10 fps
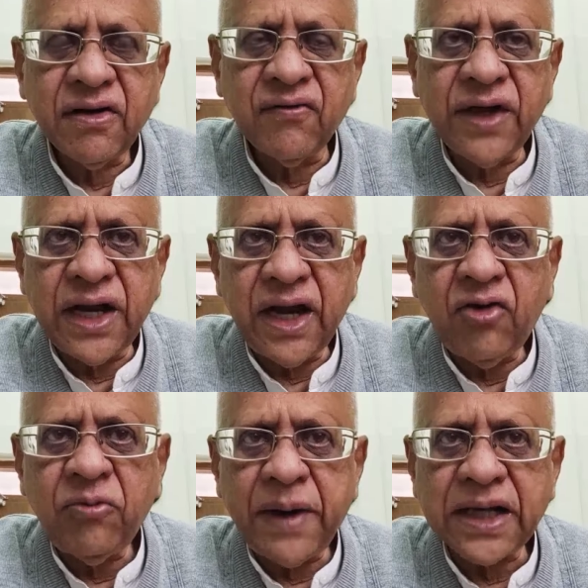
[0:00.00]
we
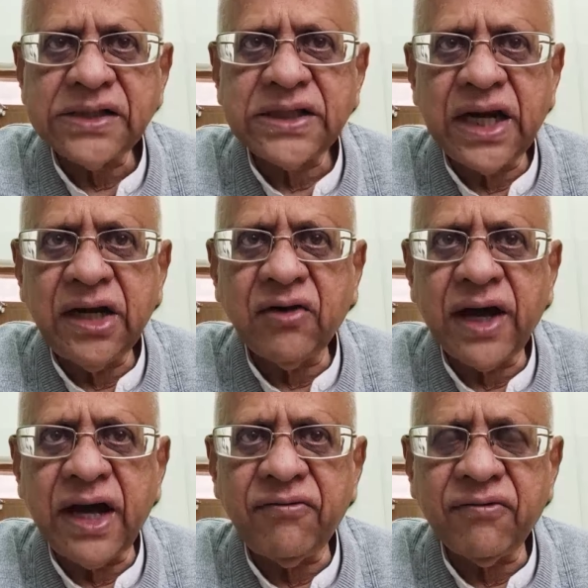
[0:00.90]
allowed Pakistan to
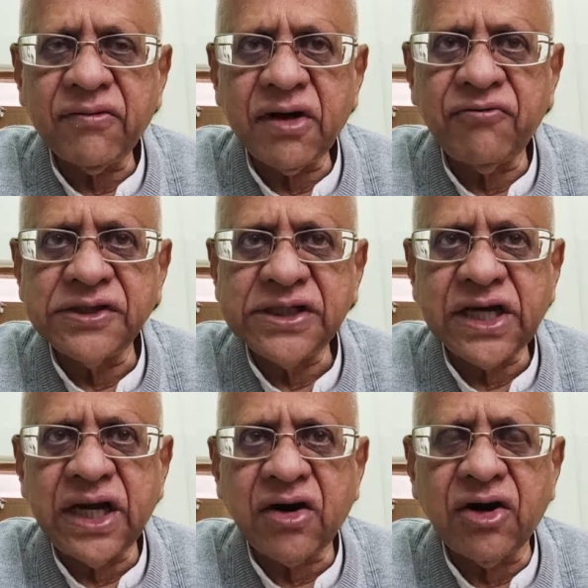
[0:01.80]
have a
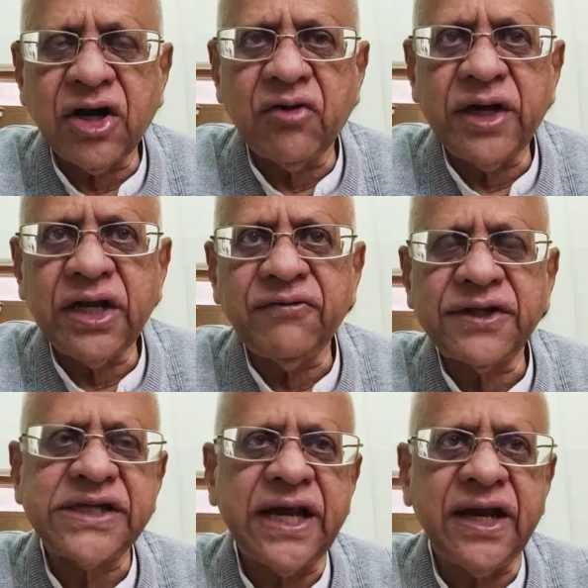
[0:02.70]
physical contiguity
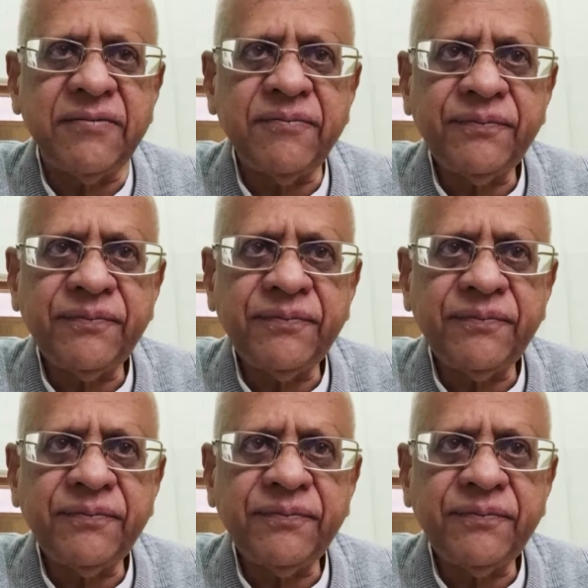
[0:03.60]
with China